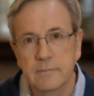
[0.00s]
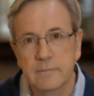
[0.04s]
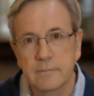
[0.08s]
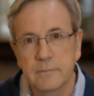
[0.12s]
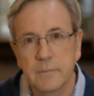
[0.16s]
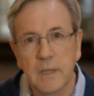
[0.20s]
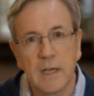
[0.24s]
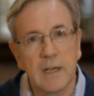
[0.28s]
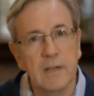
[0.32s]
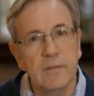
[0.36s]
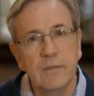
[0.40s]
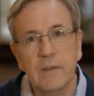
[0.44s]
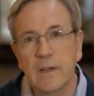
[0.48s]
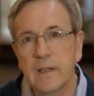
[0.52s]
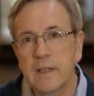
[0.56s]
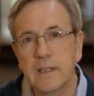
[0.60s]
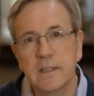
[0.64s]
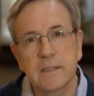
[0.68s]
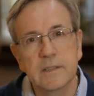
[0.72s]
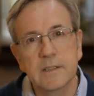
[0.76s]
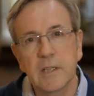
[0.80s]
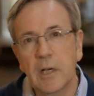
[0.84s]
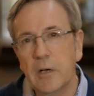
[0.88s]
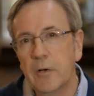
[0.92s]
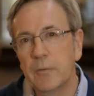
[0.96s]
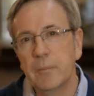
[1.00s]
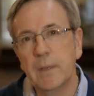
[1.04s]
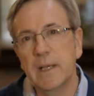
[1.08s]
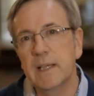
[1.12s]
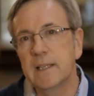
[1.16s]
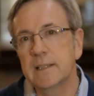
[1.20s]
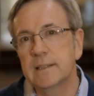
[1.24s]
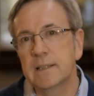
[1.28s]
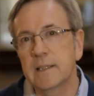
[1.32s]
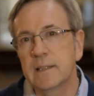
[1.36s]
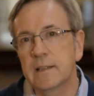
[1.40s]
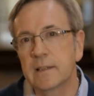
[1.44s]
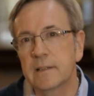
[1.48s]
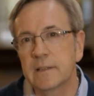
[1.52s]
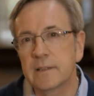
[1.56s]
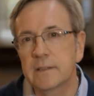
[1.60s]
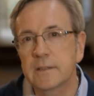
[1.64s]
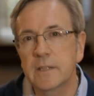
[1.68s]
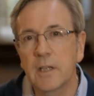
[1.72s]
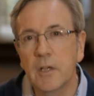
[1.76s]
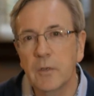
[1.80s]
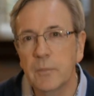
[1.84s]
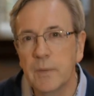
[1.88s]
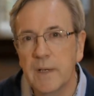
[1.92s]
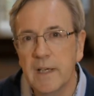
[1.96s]
But I find it so amazing that
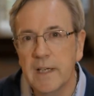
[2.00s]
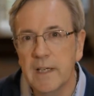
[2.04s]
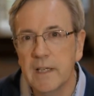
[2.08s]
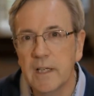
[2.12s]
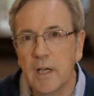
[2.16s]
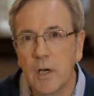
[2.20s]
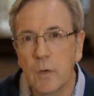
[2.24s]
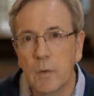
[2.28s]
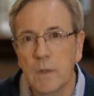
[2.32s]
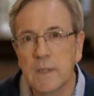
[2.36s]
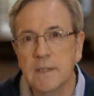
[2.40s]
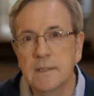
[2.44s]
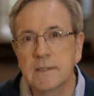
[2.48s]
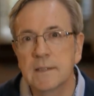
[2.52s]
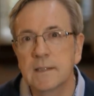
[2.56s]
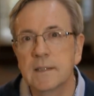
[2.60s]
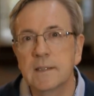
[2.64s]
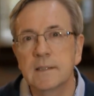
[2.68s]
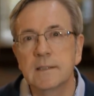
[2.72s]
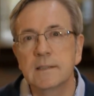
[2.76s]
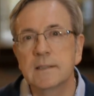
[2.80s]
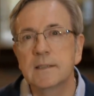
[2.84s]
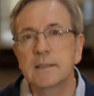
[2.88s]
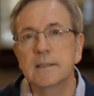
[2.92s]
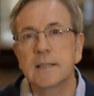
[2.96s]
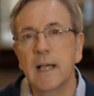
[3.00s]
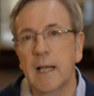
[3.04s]
so many coincidences